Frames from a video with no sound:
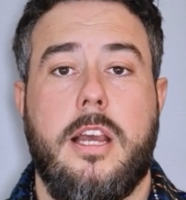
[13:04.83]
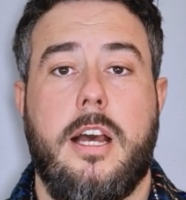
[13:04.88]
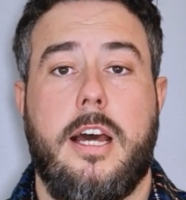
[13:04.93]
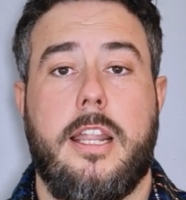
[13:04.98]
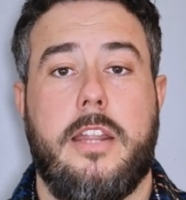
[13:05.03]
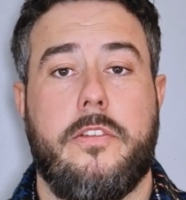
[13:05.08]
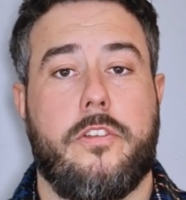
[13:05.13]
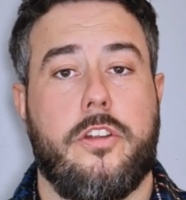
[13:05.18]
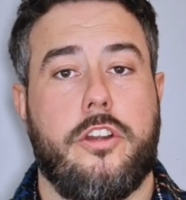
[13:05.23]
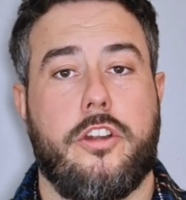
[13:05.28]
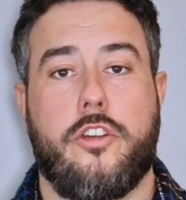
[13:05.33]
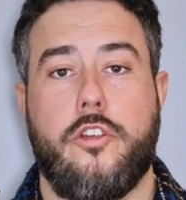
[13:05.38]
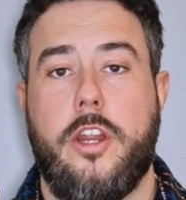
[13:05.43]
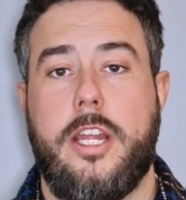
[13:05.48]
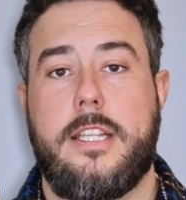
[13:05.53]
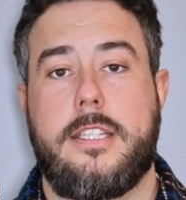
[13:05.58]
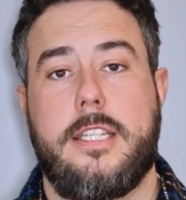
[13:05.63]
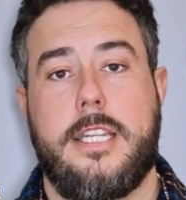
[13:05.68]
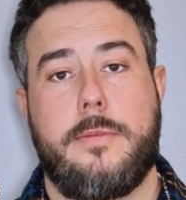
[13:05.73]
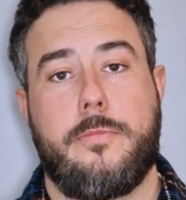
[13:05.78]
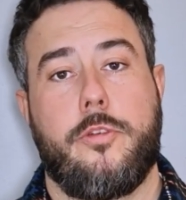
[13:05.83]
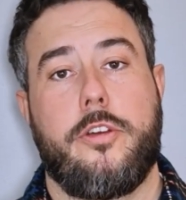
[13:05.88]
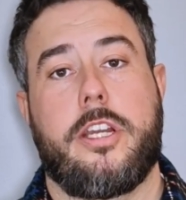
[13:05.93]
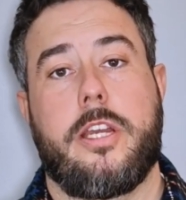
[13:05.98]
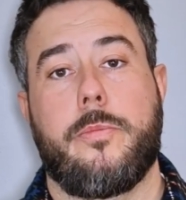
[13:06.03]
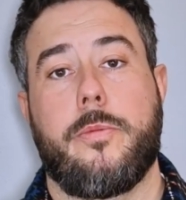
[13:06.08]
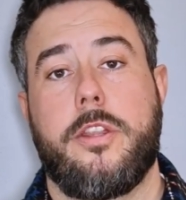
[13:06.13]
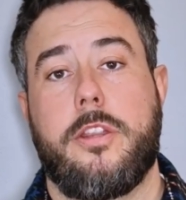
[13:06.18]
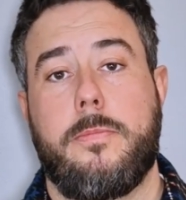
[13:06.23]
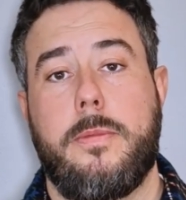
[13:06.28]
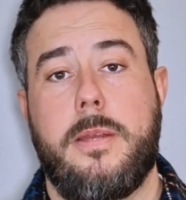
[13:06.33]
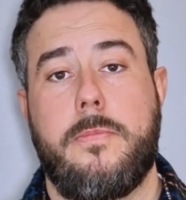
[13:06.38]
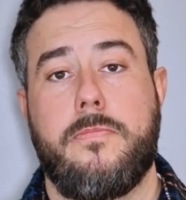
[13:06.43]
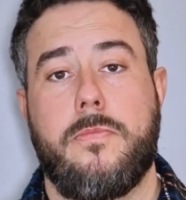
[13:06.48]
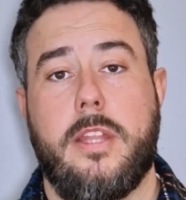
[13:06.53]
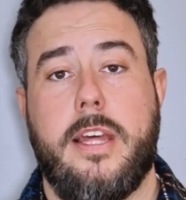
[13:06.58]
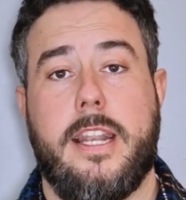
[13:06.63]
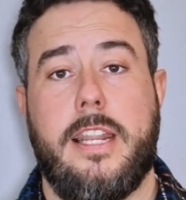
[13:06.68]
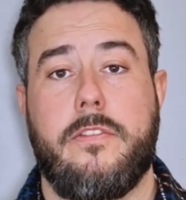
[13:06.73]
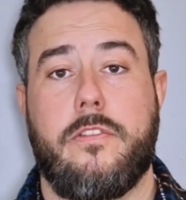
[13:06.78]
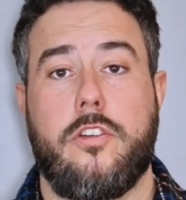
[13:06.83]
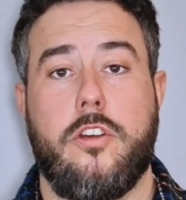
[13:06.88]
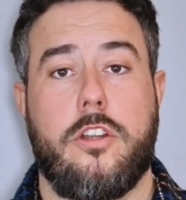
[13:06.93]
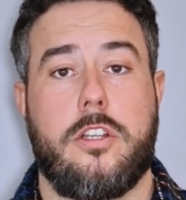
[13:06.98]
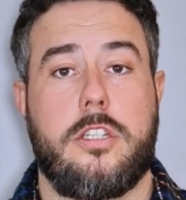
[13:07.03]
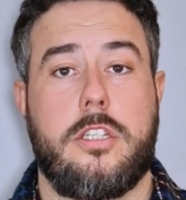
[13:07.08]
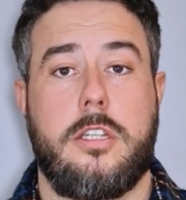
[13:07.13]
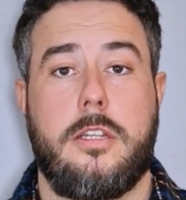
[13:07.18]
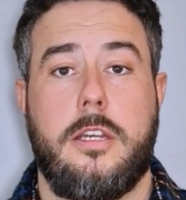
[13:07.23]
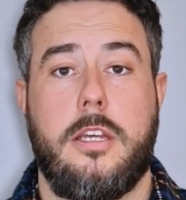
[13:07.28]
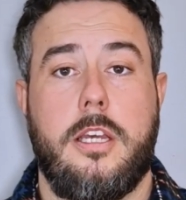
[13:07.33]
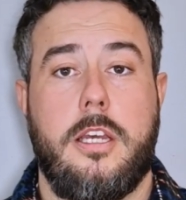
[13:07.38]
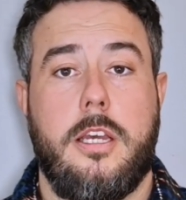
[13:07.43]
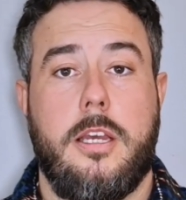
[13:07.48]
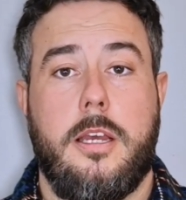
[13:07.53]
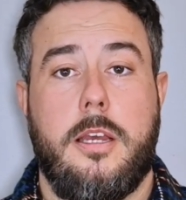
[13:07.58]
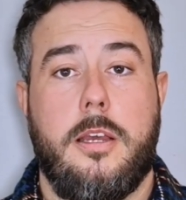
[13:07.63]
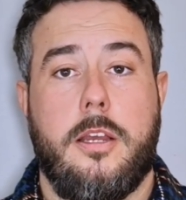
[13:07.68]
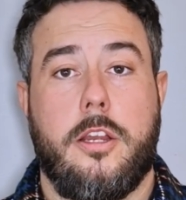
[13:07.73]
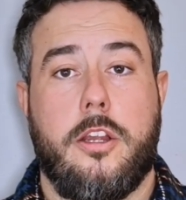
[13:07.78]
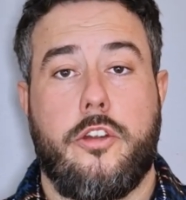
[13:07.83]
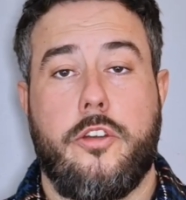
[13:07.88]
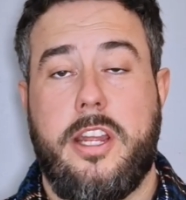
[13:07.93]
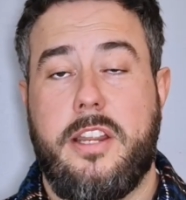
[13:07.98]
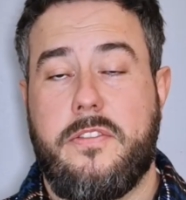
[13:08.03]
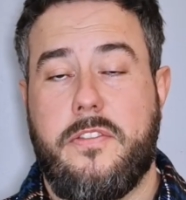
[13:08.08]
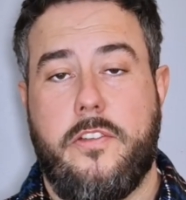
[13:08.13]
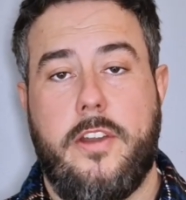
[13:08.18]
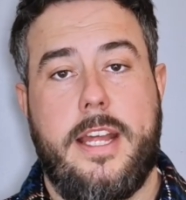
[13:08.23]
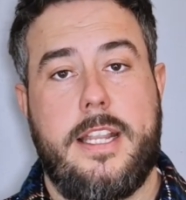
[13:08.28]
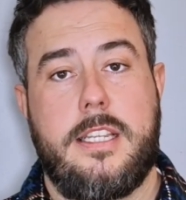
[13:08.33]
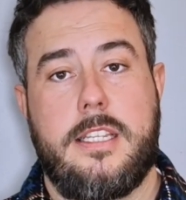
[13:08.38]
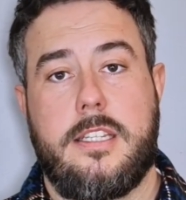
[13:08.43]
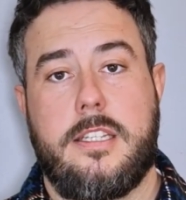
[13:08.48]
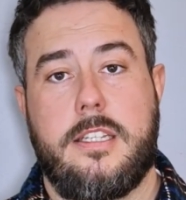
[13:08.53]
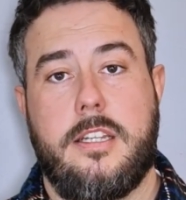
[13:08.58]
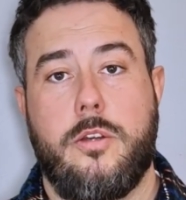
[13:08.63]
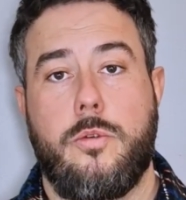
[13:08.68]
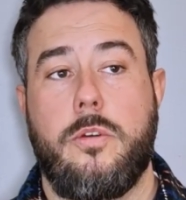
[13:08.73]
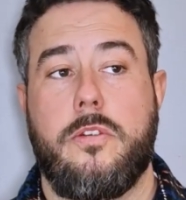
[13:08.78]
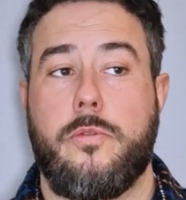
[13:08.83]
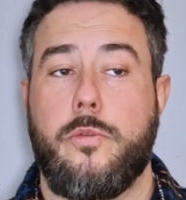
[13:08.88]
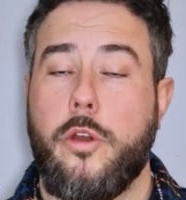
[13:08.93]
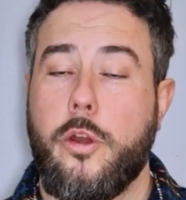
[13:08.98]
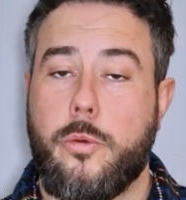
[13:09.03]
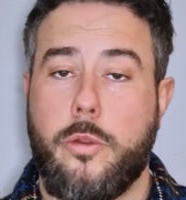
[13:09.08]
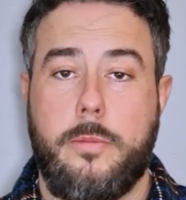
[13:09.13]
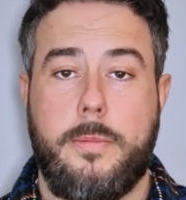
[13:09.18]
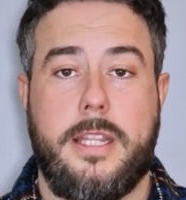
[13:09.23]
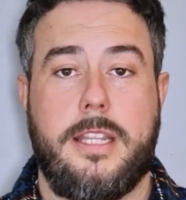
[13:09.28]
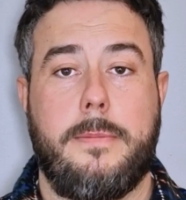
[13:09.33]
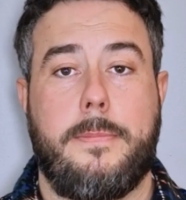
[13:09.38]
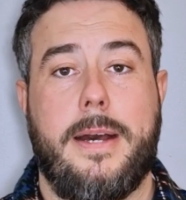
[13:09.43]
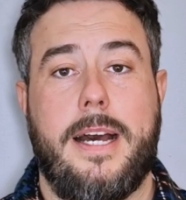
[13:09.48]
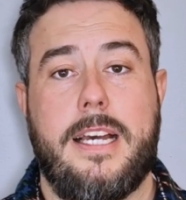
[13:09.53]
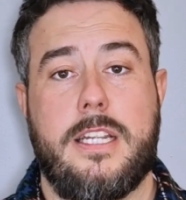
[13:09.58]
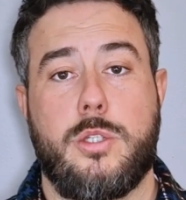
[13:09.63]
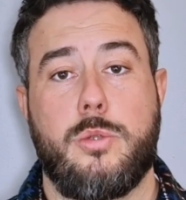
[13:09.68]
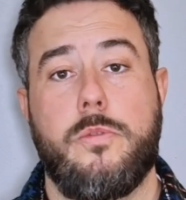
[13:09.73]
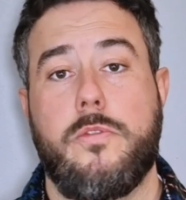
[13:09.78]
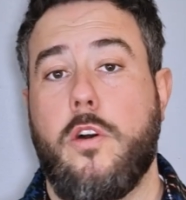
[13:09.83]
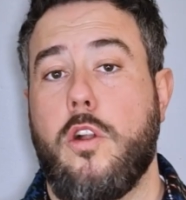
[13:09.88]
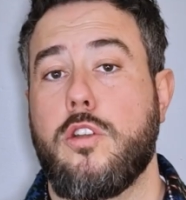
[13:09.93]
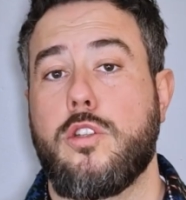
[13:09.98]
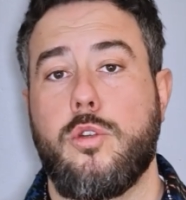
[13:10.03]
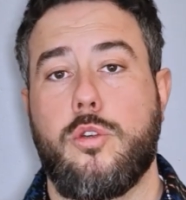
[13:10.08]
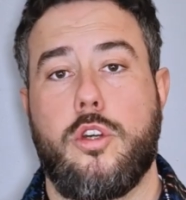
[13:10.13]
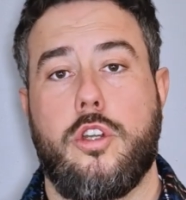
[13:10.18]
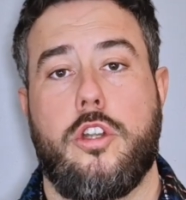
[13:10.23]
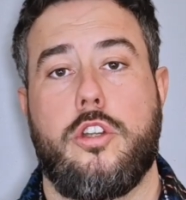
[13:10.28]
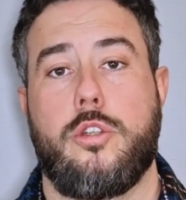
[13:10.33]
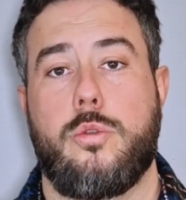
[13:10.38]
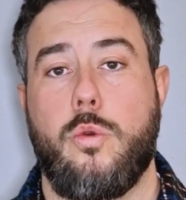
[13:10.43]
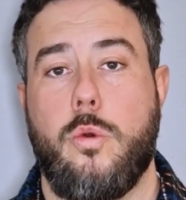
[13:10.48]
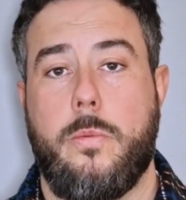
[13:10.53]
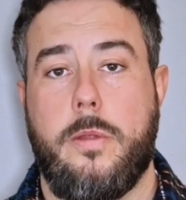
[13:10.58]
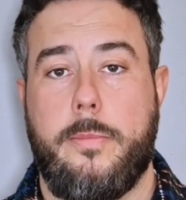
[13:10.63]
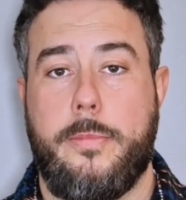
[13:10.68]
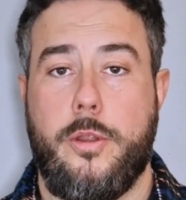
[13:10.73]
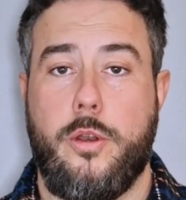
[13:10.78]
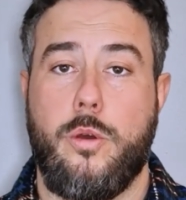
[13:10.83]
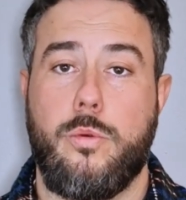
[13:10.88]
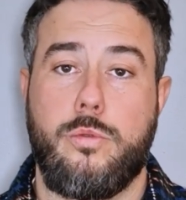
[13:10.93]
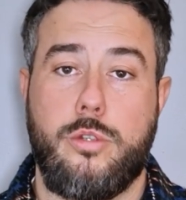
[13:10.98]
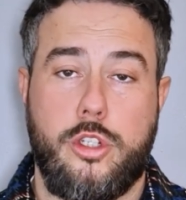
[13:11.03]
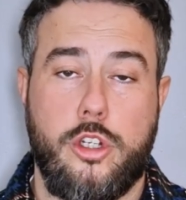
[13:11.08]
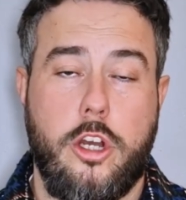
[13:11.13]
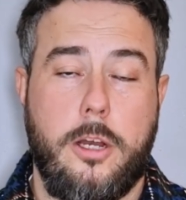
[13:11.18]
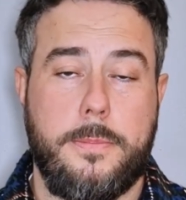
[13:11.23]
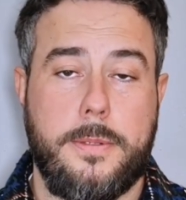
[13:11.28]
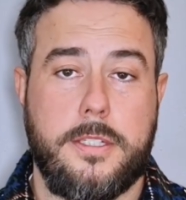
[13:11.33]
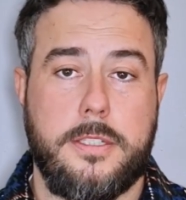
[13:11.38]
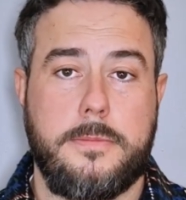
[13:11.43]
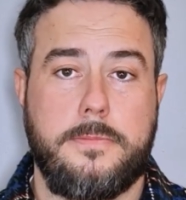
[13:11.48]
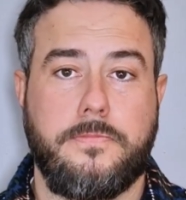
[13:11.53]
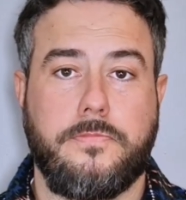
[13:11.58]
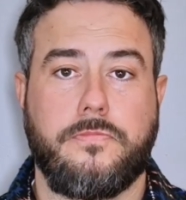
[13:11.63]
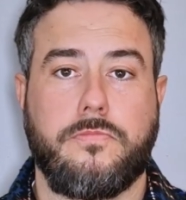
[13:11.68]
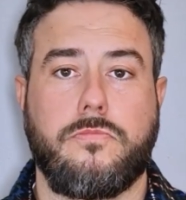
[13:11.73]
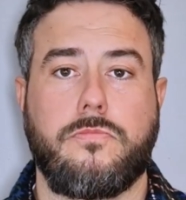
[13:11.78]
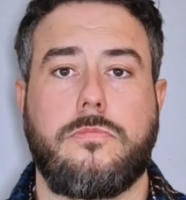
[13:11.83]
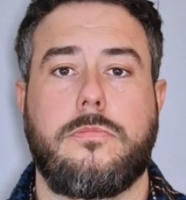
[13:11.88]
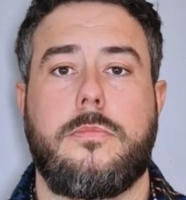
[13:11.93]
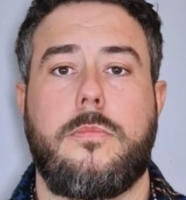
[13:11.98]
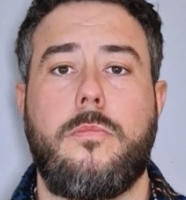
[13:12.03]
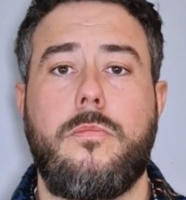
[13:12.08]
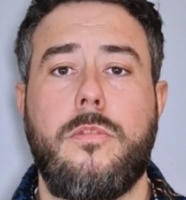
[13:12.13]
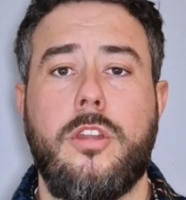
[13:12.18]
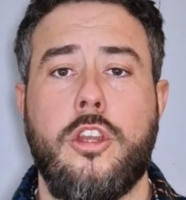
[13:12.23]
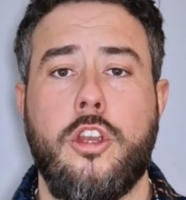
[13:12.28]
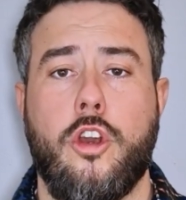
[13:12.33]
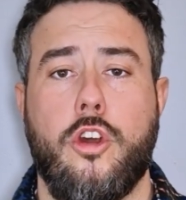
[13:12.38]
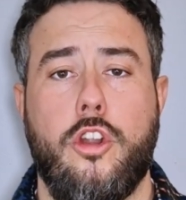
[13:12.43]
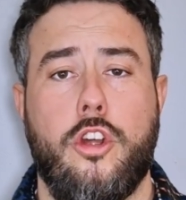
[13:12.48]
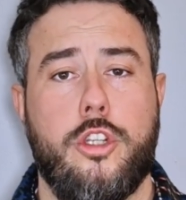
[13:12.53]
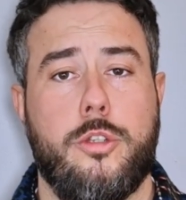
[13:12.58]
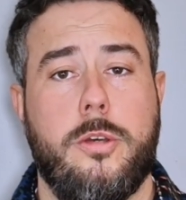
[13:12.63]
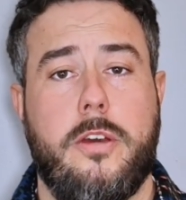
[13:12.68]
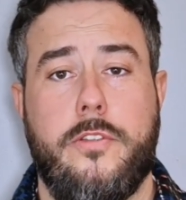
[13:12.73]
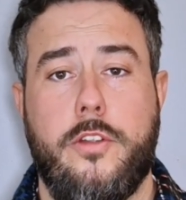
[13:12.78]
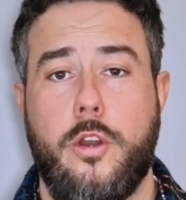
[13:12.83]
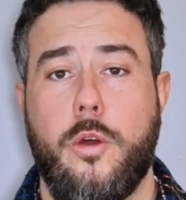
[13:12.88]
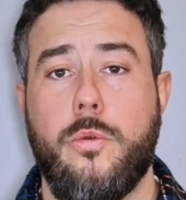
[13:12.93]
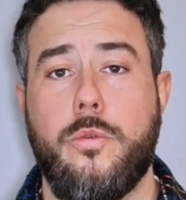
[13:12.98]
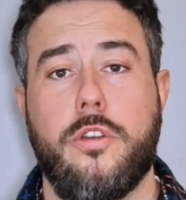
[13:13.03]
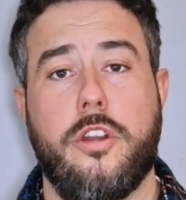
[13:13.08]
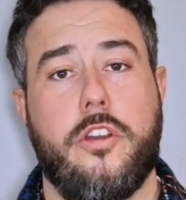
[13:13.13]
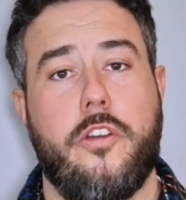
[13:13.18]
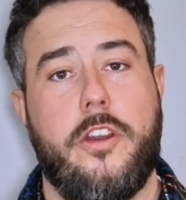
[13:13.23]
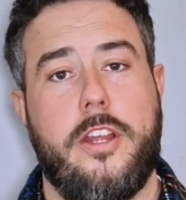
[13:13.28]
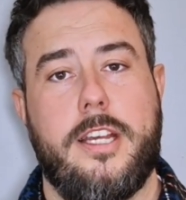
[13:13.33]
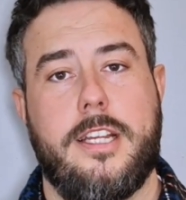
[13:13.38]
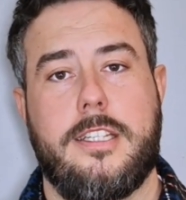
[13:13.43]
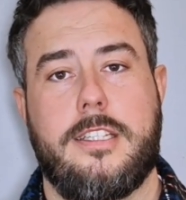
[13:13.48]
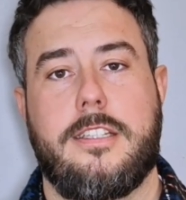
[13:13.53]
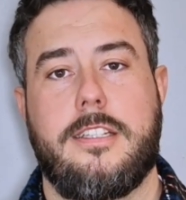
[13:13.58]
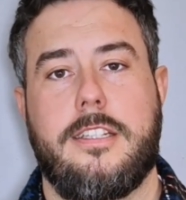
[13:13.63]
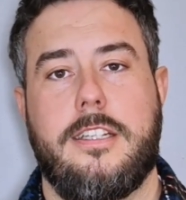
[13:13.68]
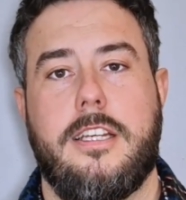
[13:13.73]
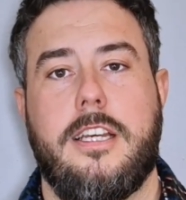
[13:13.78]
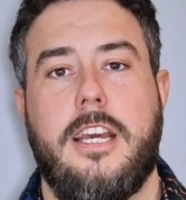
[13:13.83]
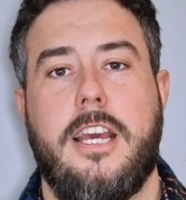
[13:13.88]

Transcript: And I've got a great team working with me. And I've got great friends who have worked with me in the past who have also gone on to open up their own shops, gone on to have their own careers.